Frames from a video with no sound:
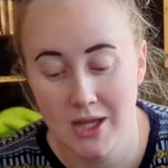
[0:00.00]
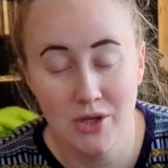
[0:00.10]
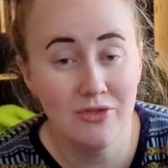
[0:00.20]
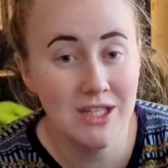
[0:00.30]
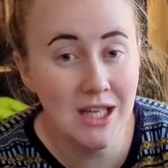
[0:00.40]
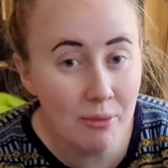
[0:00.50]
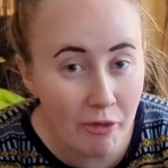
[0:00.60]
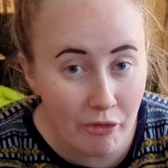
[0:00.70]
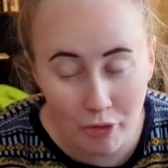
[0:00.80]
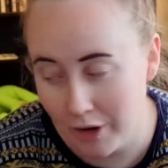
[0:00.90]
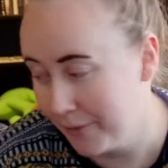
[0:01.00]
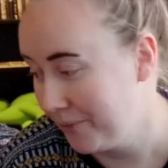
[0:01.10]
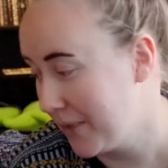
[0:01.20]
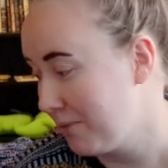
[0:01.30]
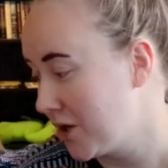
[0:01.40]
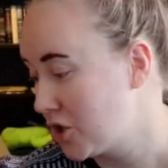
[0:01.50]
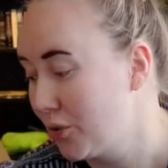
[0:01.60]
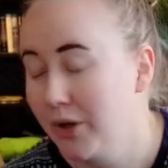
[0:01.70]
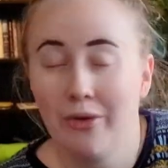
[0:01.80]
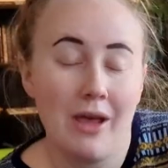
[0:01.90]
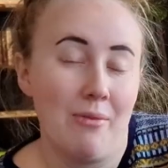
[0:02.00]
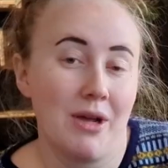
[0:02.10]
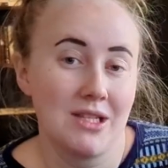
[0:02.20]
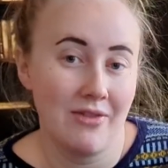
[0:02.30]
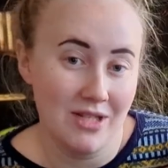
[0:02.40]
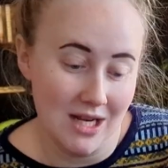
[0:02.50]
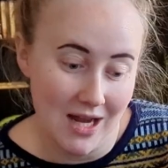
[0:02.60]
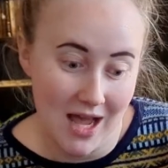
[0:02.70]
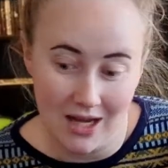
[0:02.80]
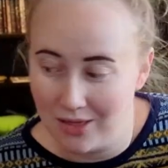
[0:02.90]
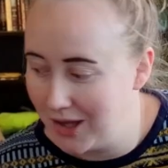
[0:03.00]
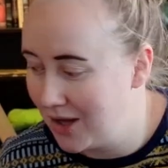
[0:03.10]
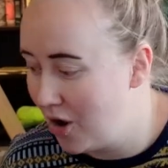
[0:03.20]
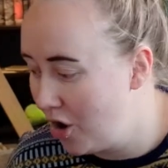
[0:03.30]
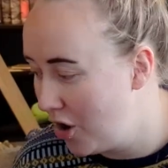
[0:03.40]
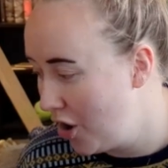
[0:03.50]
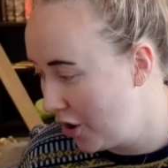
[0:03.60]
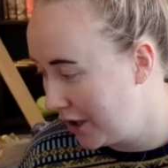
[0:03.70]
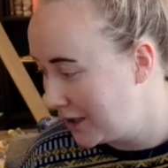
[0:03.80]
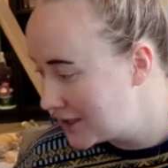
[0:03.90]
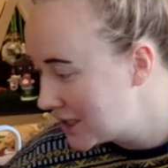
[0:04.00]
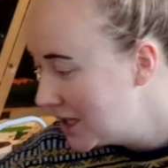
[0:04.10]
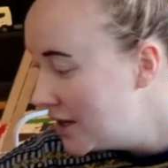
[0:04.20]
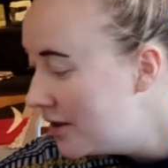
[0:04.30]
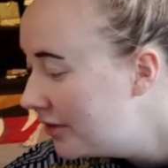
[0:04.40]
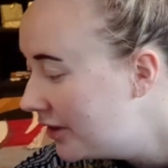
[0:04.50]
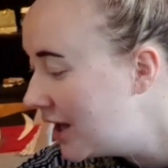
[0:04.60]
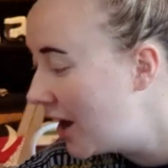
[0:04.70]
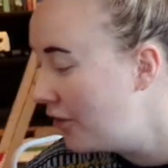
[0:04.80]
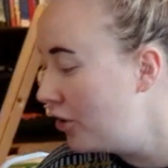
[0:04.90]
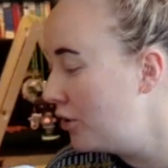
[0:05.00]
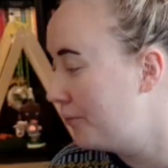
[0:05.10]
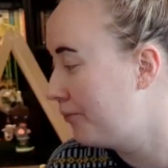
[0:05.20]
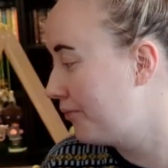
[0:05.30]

You've seen it before. I'm not showing you again because I haven't done anything on it. The other